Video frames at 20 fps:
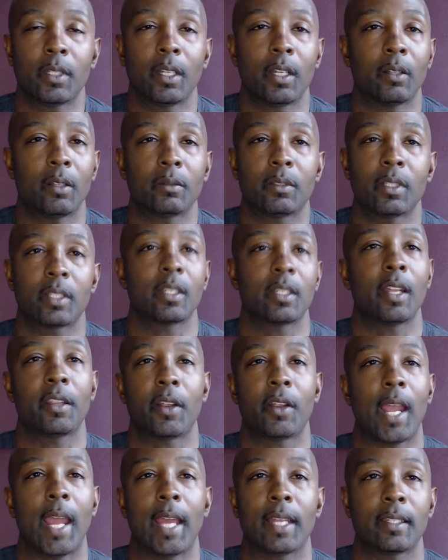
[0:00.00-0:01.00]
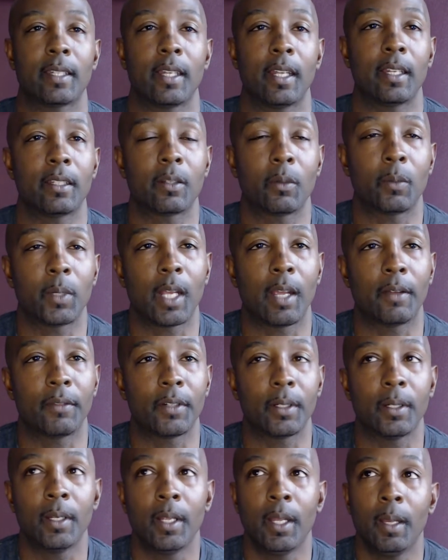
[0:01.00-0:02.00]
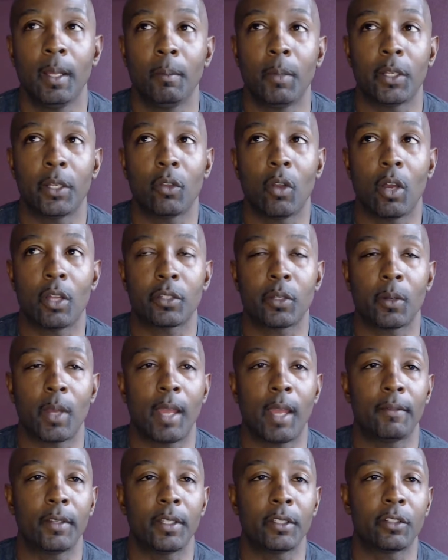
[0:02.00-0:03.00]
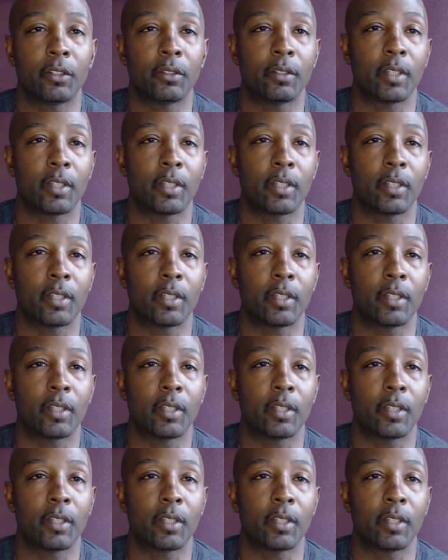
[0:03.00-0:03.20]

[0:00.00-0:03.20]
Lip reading: just other assets or whatever. But you also have issues